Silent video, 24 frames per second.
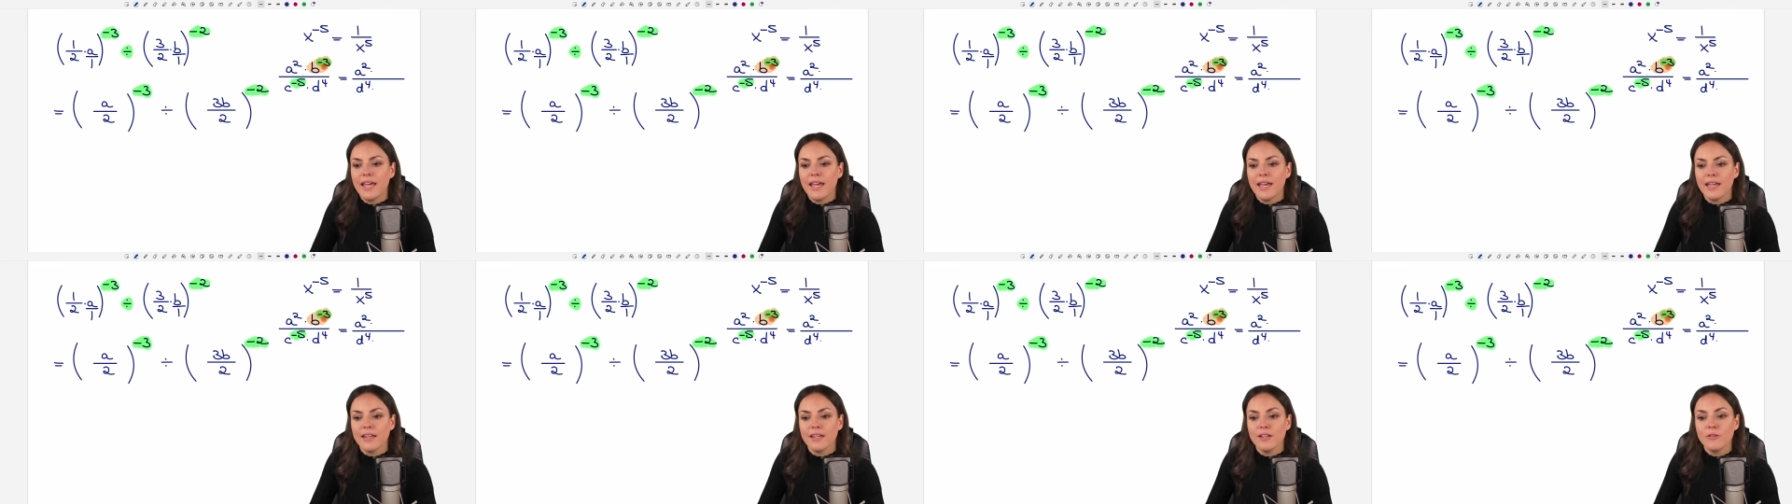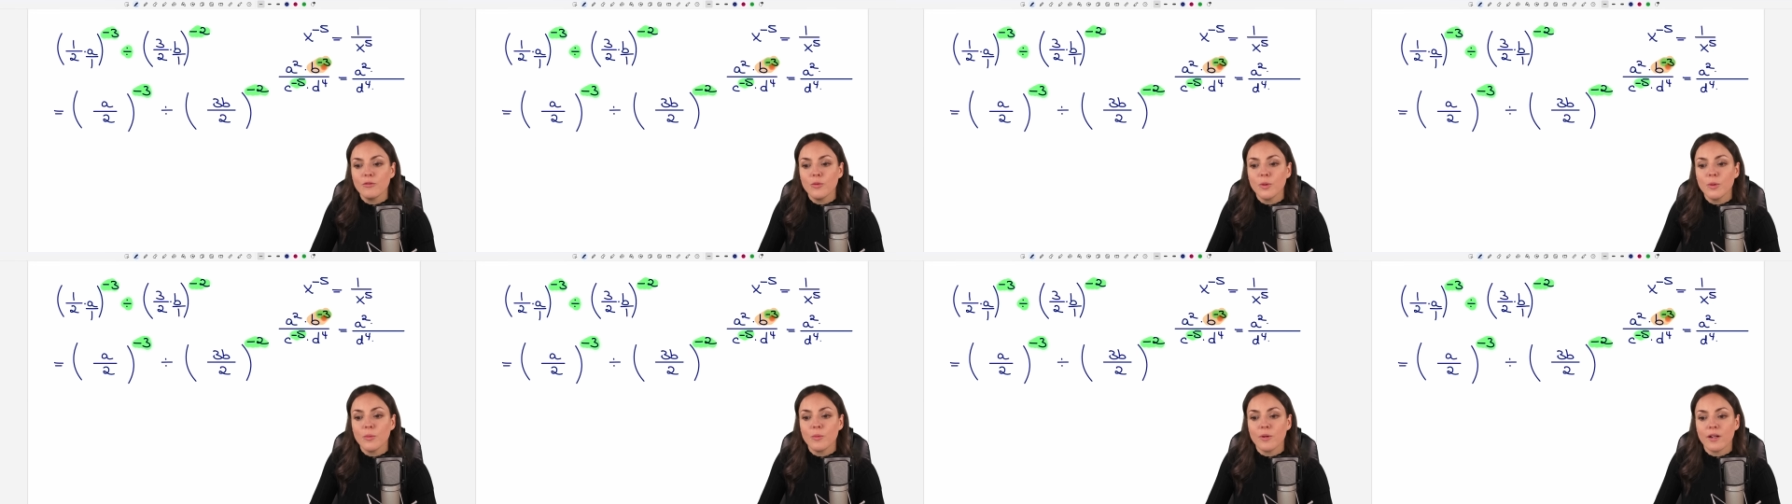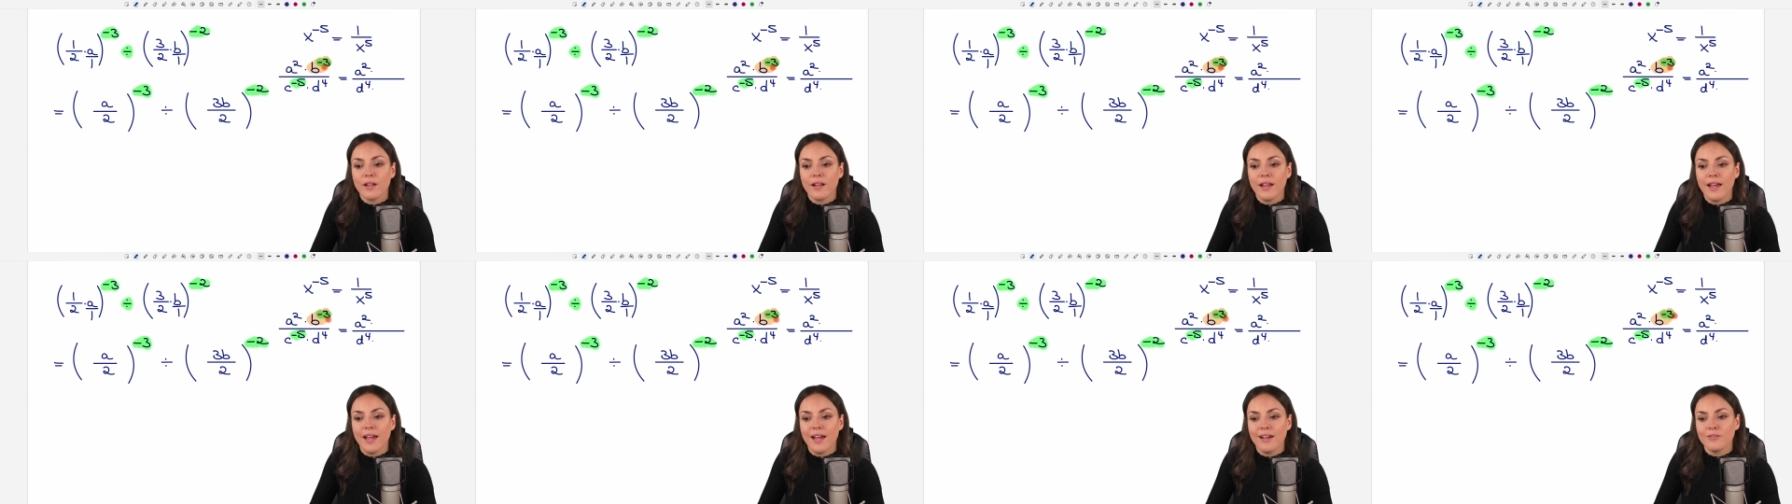and if we
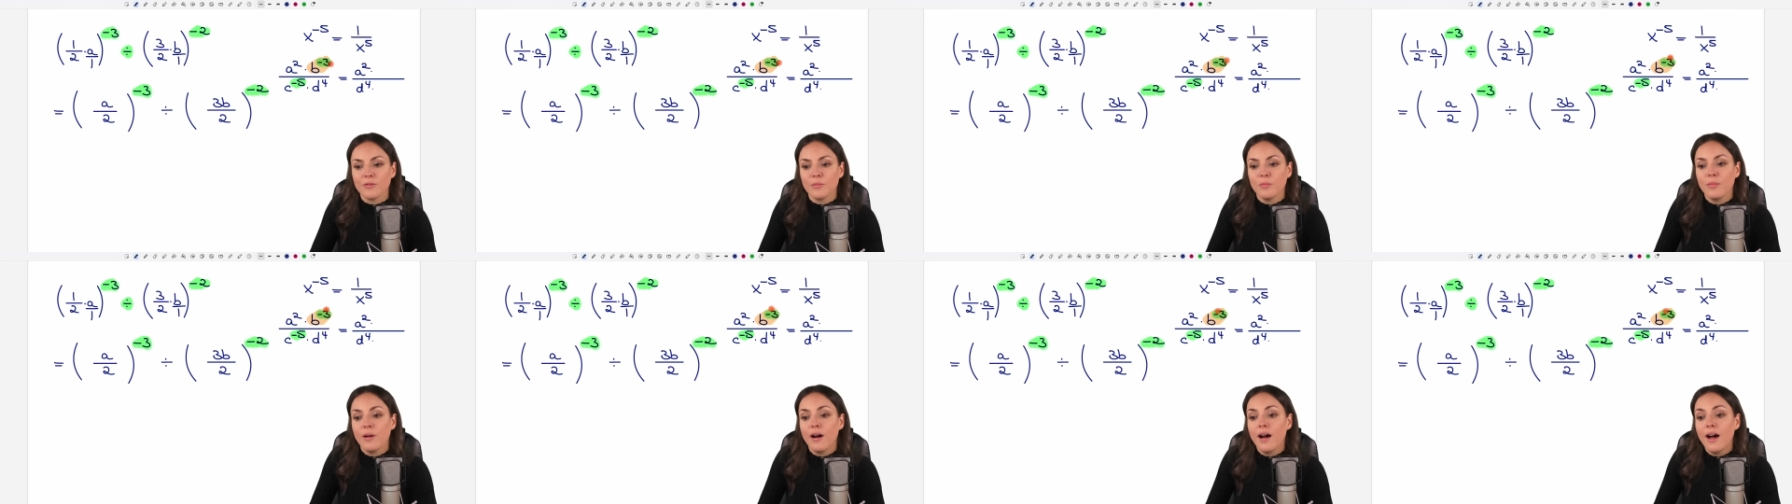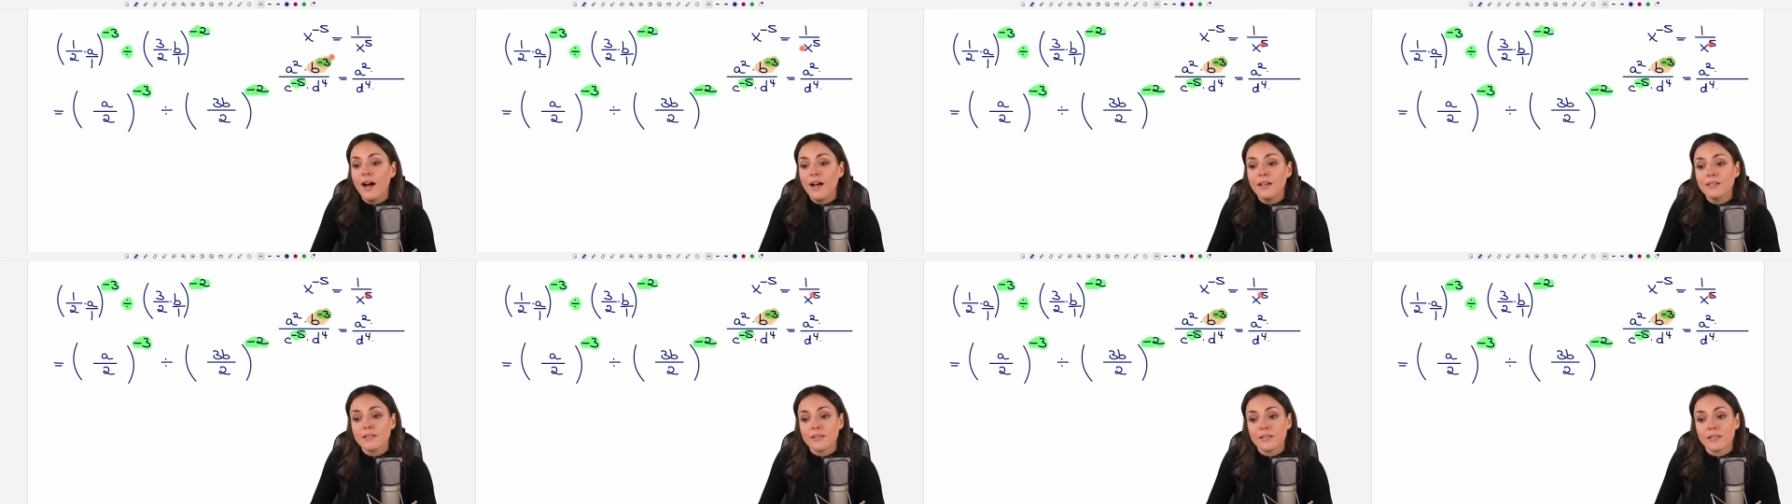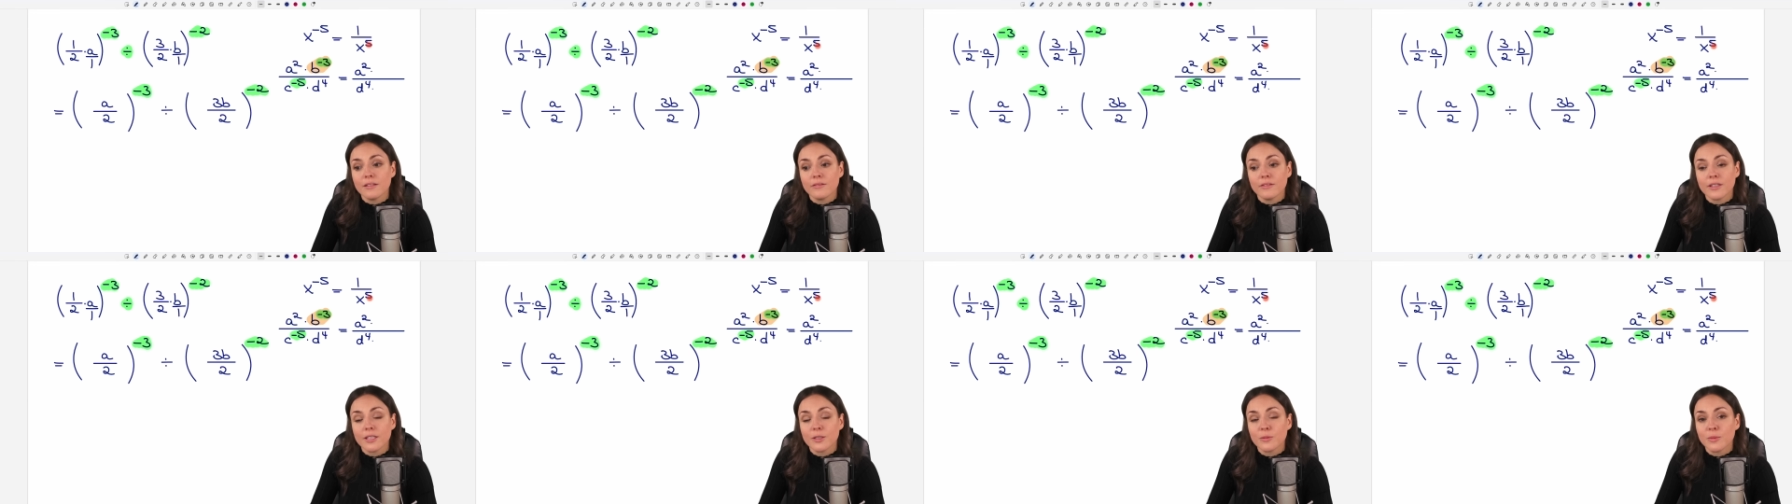want to have a
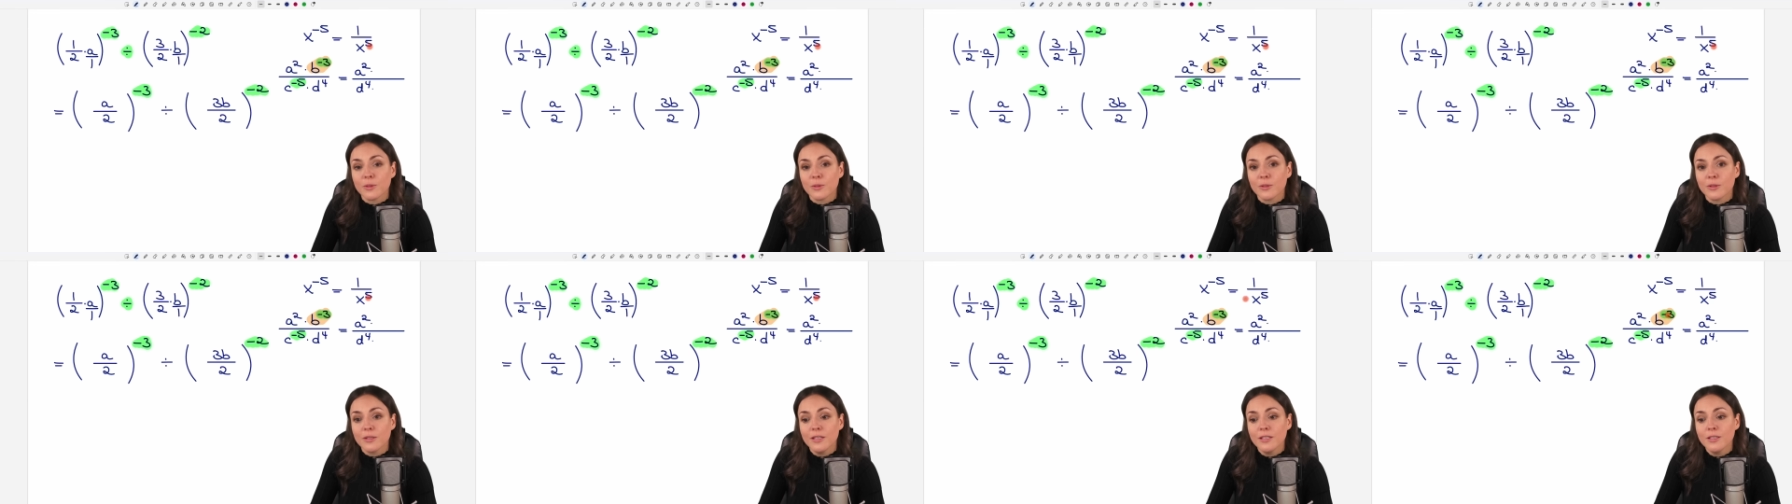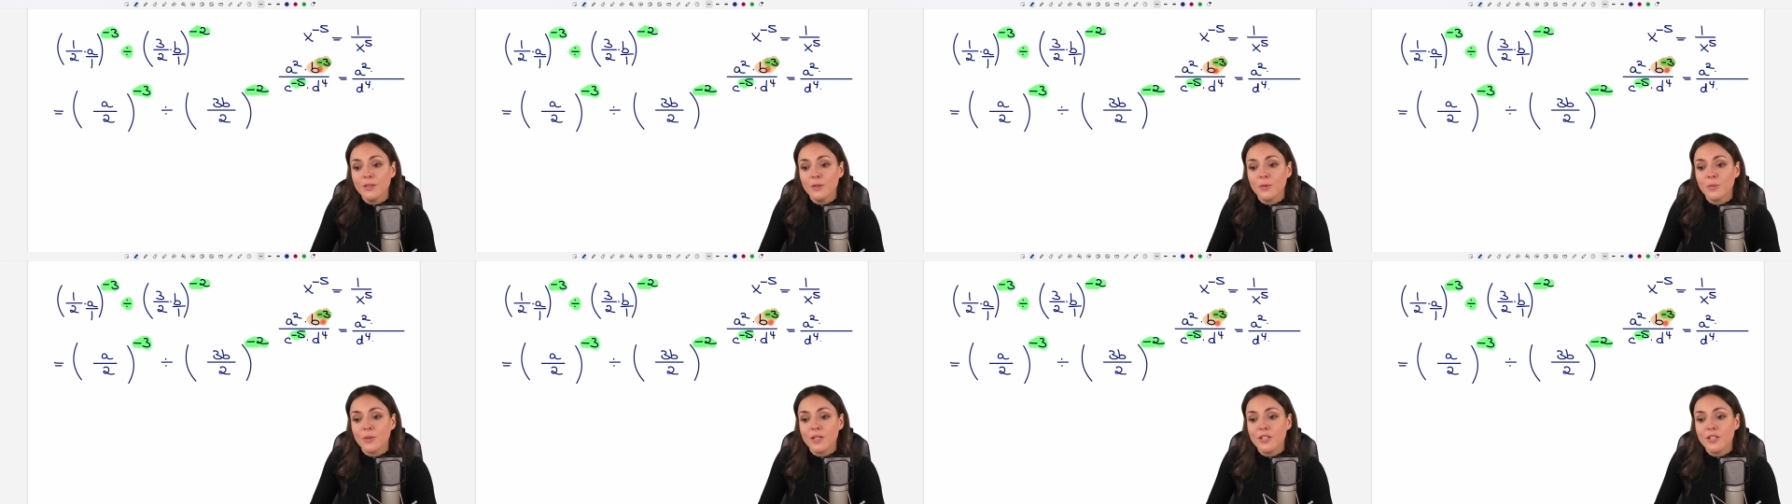positive exponent,